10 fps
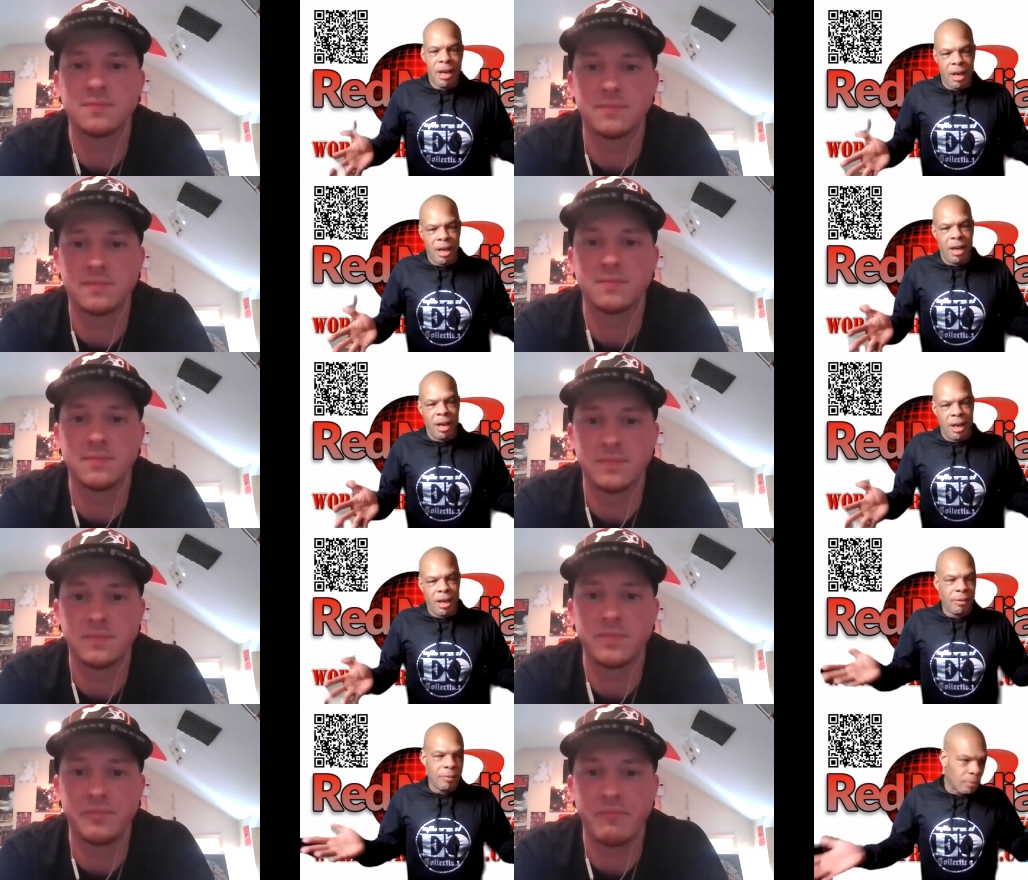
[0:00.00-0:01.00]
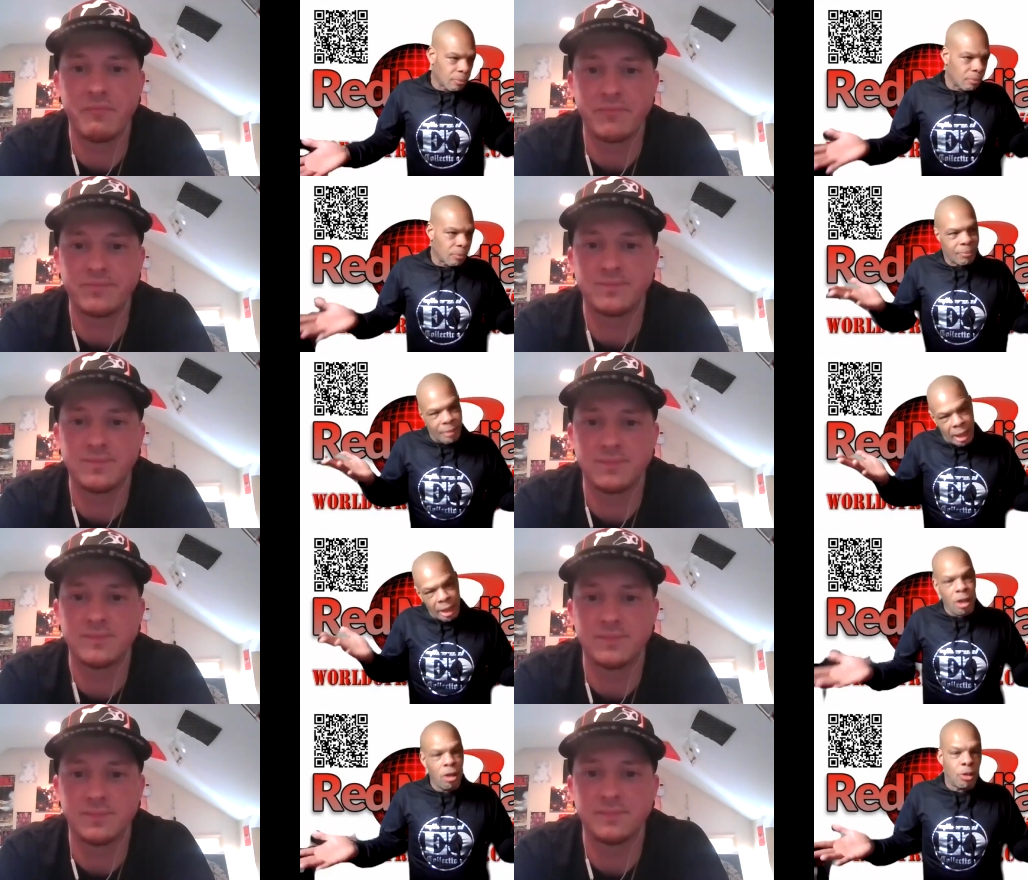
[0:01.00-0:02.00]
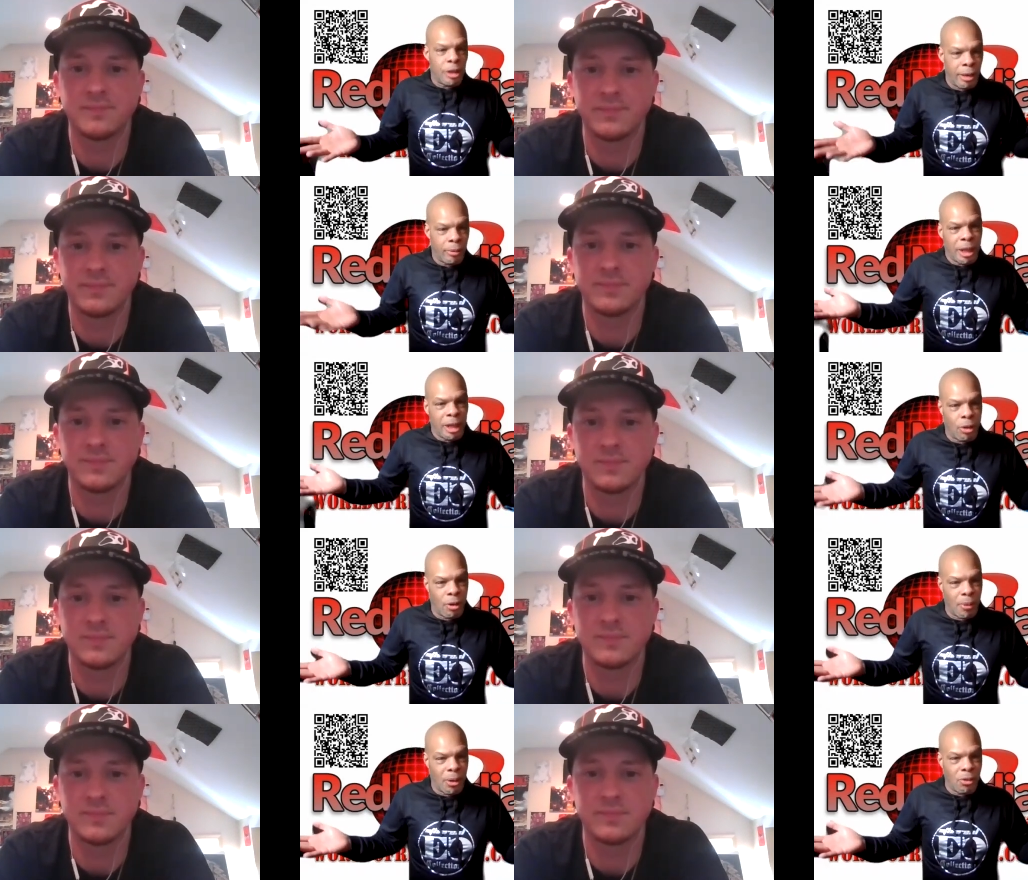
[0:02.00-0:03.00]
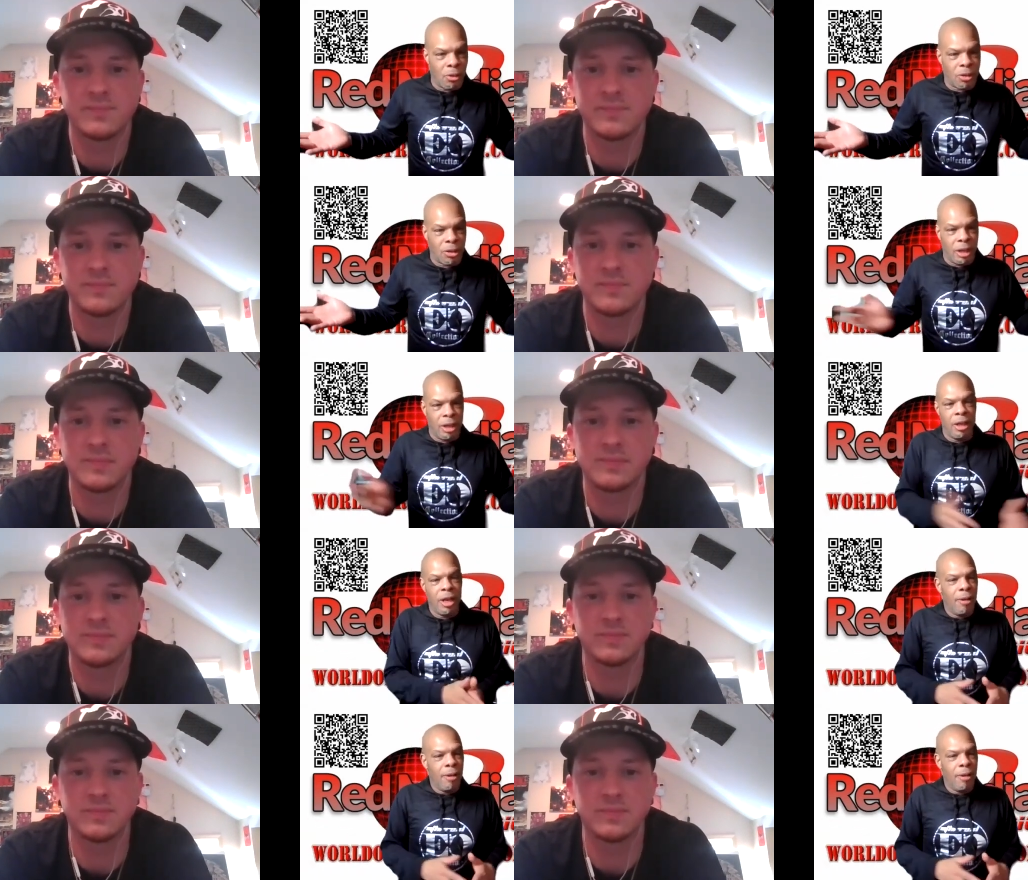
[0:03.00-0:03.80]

Speaker 1: PA. Uh, not a huge town. We're not talking about New York City.